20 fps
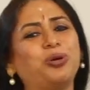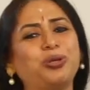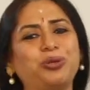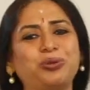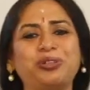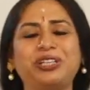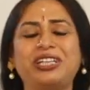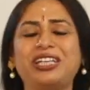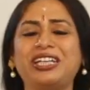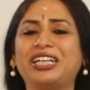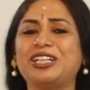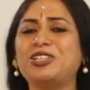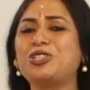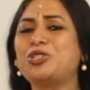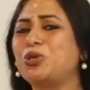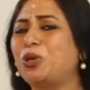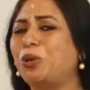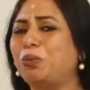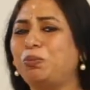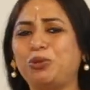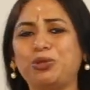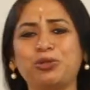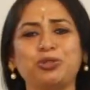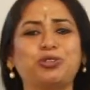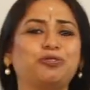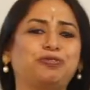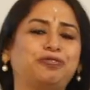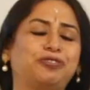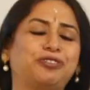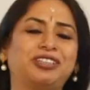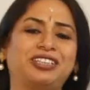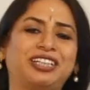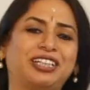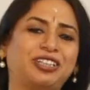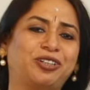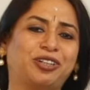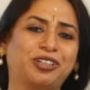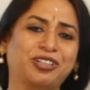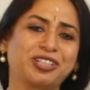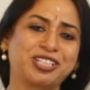unique and so beautiful
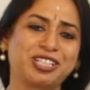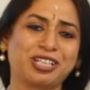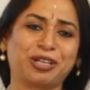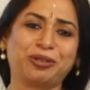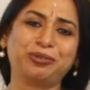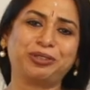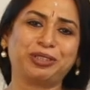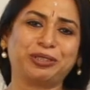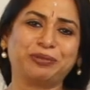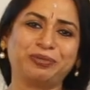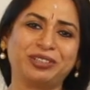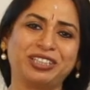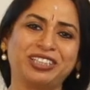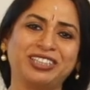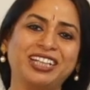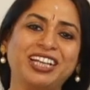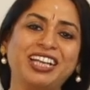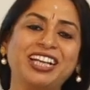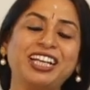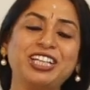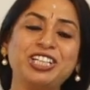that Dr. Soundram did.